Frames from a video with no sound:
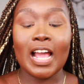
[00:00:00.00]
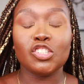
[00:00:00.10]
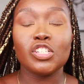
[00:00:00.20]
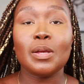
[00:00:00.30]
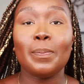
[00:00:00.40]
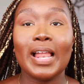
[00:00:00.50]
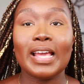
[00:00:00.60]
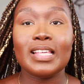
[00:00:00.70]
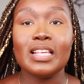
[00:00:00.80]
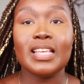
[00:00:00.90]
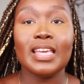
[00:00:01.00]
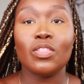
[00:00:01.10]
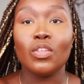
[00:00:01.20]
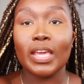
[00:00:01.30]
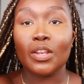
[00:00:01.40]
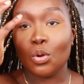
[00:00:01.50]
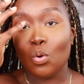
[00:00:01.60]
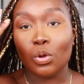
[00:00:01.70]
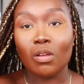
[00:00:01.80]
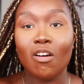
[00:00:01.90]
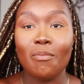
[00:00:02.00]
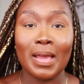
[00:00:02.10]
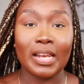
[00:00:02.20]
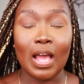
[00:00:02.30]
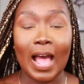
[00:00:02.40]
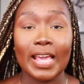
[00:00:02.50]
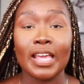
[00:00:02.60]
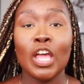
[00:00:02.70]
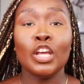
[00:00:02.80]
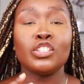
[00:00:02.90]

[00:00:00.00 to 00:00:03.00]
and just apply this in the inner corner of my eye.